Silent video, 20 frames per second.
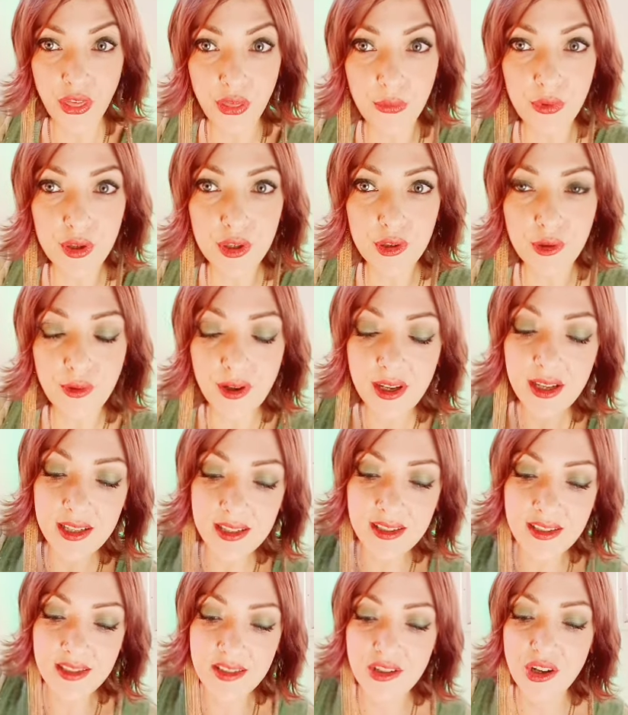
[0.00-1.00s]
through.
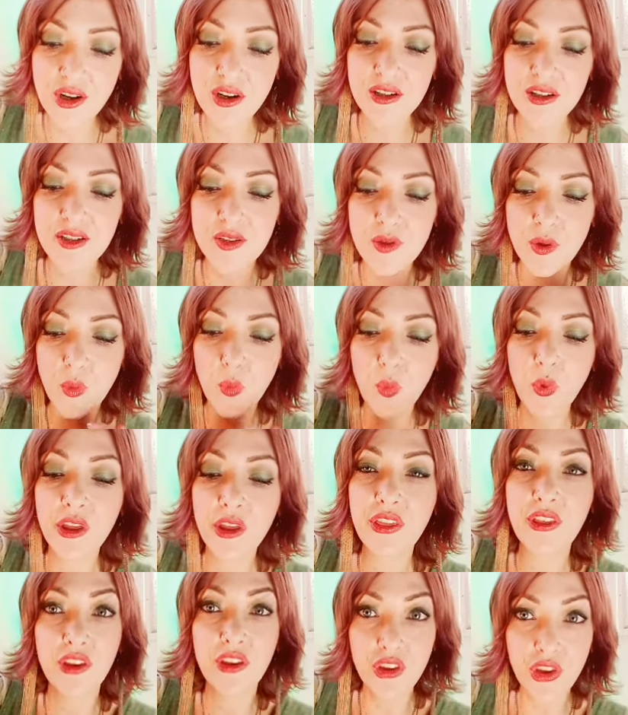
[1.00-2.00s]
It starts
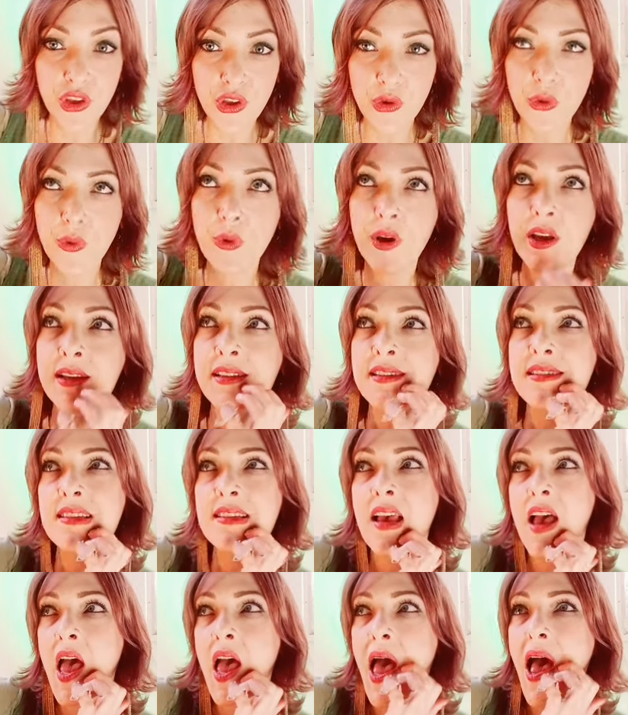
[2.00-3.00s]
with you. It's
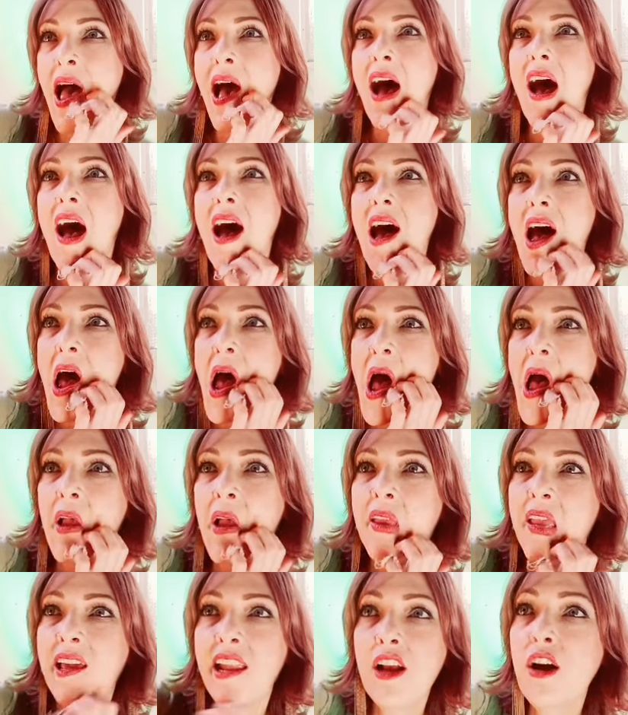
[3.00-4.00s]

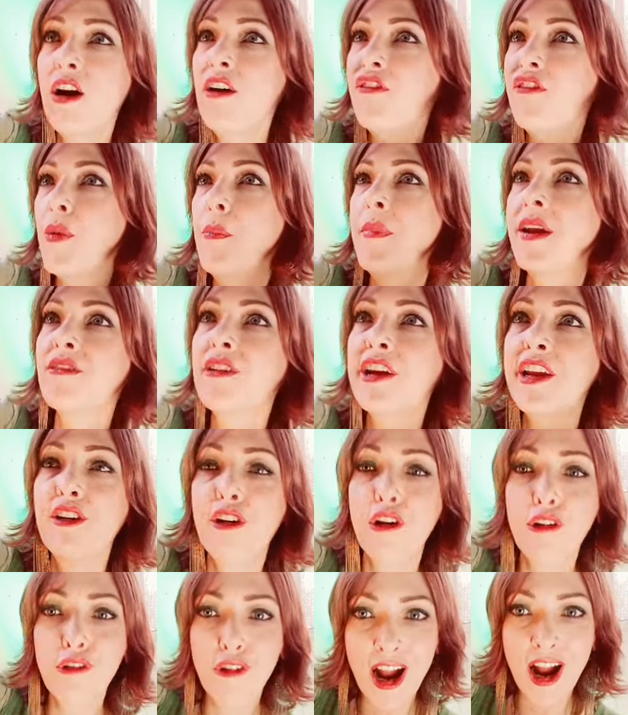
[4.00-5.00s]
getting off the
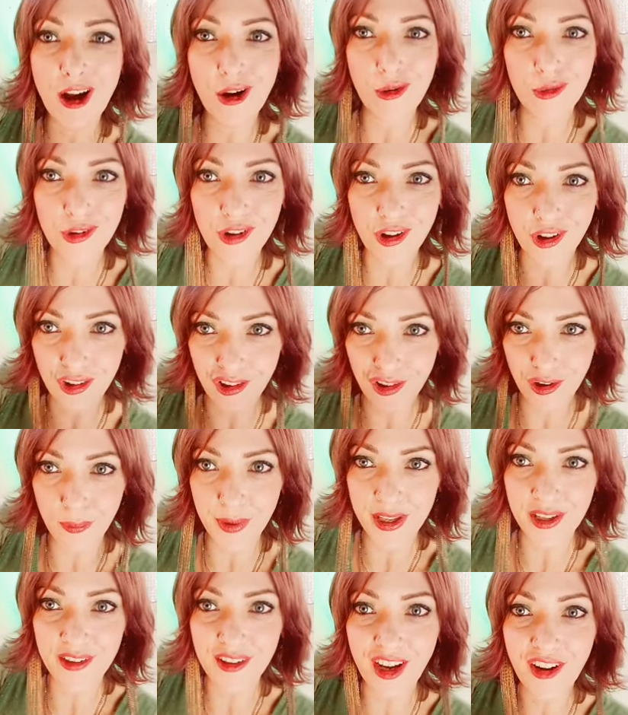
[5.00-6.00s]
merry-go-round a little
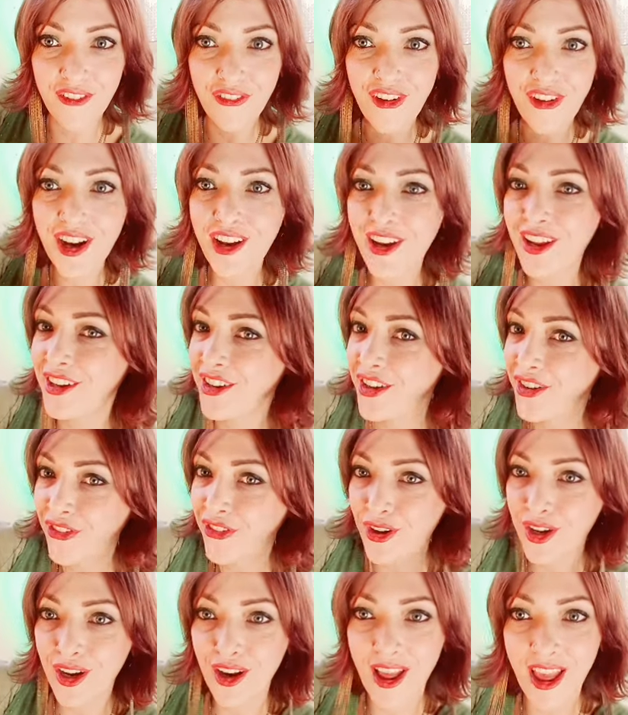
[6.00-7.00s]
bit and finding a
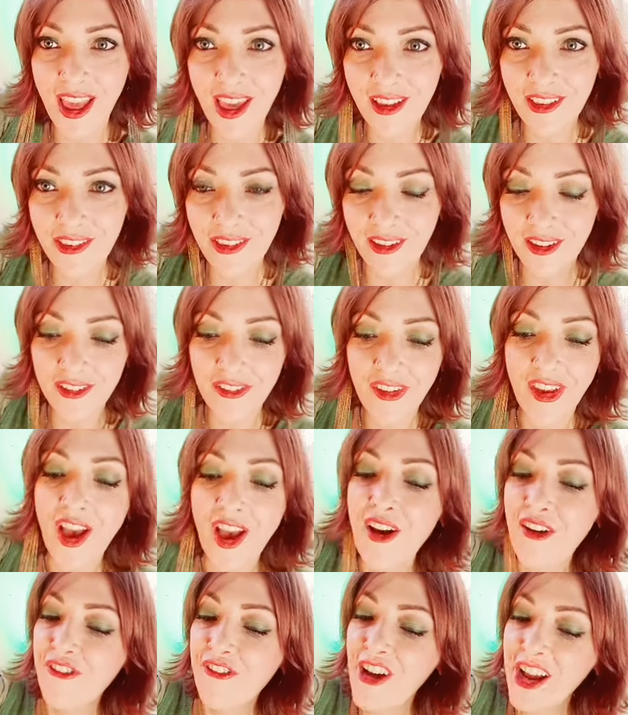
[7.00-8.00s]
different exit,
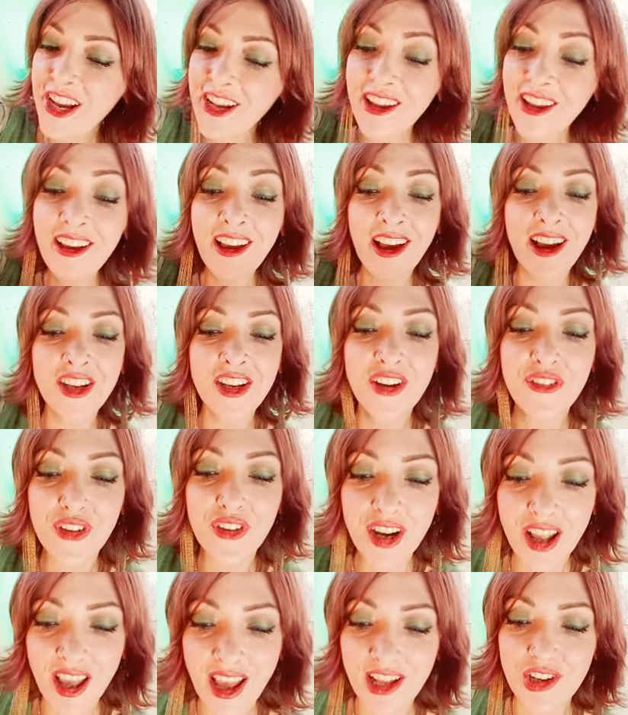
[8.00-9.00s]
finding a
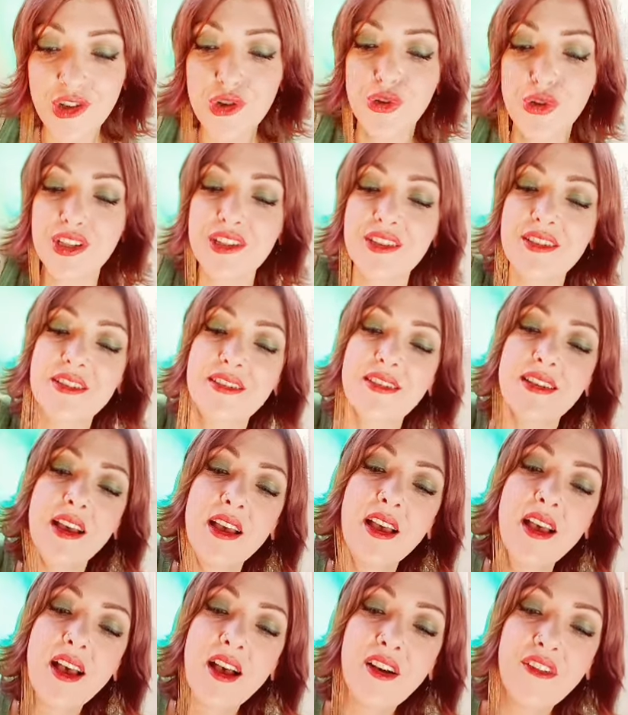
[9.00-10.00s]
different entrance,
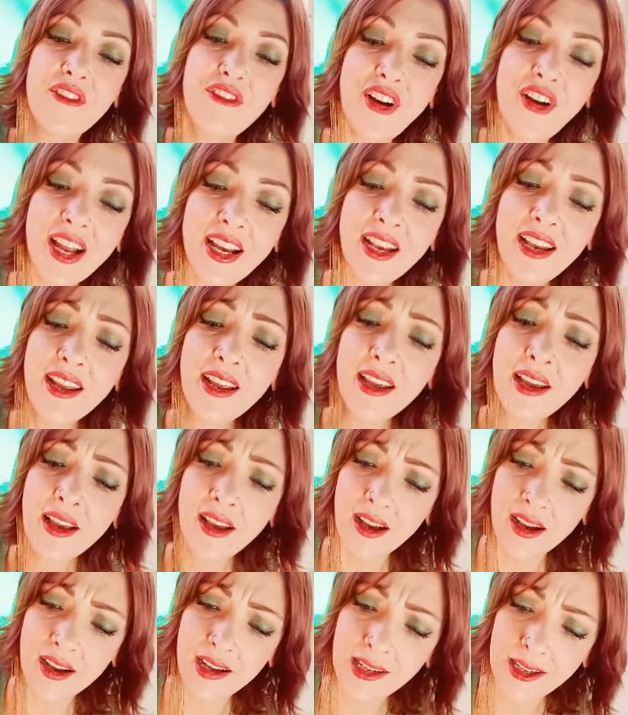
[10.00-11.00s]
finding,
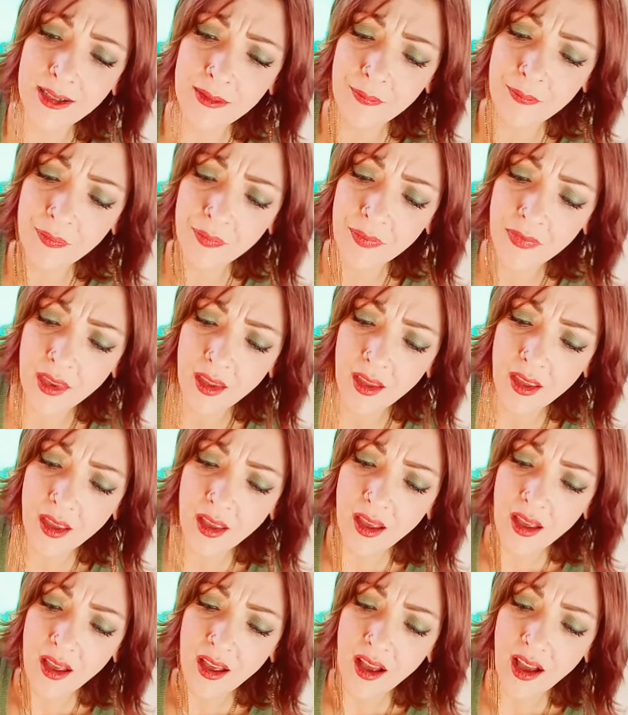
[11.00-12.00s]

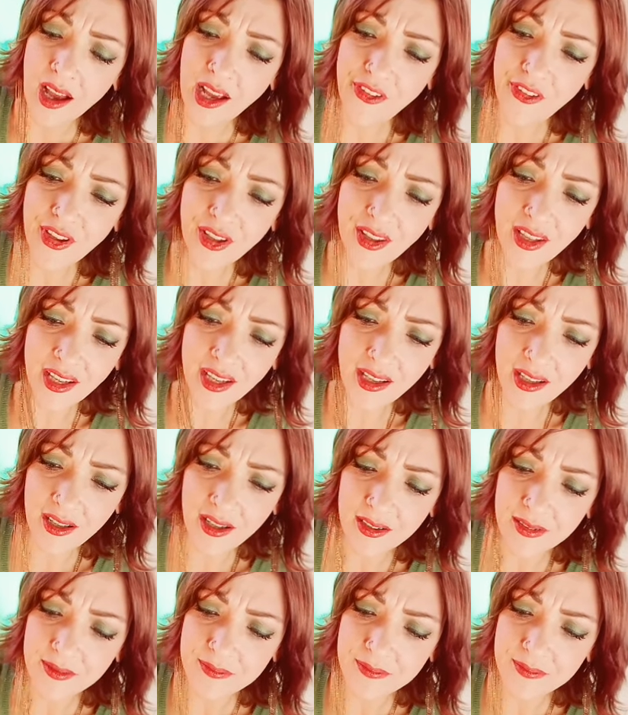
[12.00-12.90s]
I feel like,